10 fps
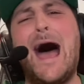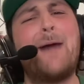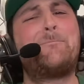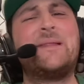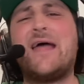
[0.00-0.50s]

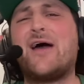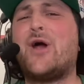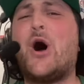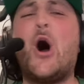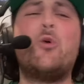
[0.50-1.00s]
I've been there
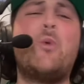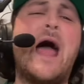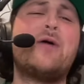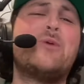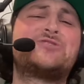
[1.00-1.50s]
the whole
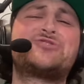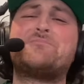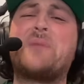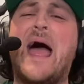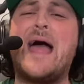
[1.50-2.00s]
way with
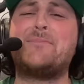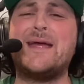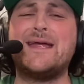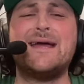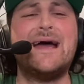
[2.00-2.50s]
you,
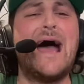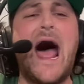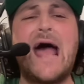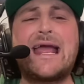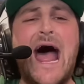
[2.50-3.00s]
baby.
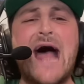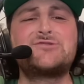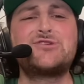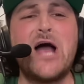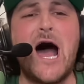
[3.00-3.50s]
I
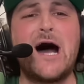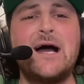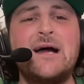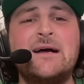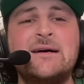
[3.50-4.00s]
got you.
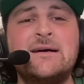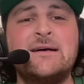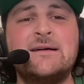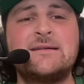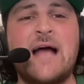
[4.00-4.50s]

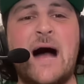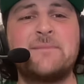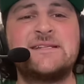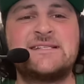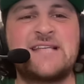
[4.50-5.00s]

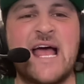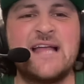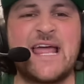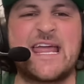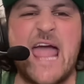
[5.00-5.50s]
Thompson
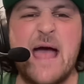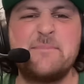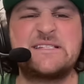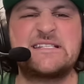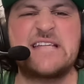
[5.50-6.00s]
said they
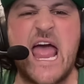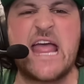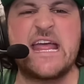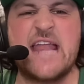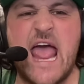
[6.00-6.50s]
kept
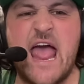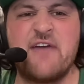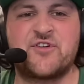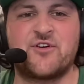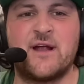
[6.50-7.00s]
staying
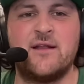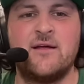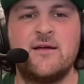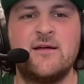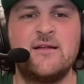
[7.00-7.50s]
after it.
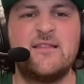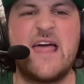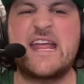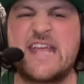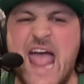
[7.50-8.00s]

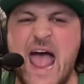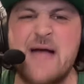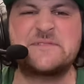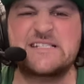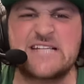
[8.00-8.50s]
They
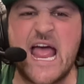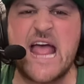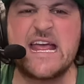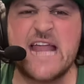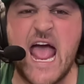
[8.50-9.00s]
kept
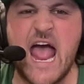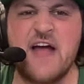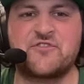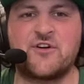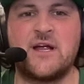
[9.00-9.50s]
staying
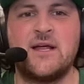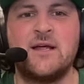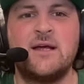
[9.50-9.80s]
after it.